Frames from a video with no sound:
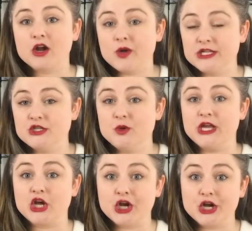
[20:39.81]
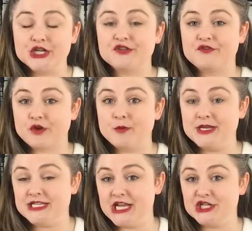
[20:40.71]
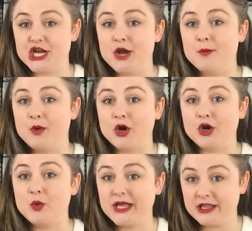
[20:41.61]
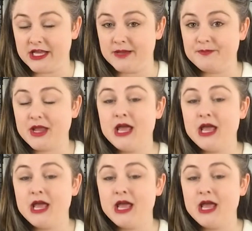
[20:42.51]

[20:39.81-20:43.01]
are going to encourage fermentation more quickly.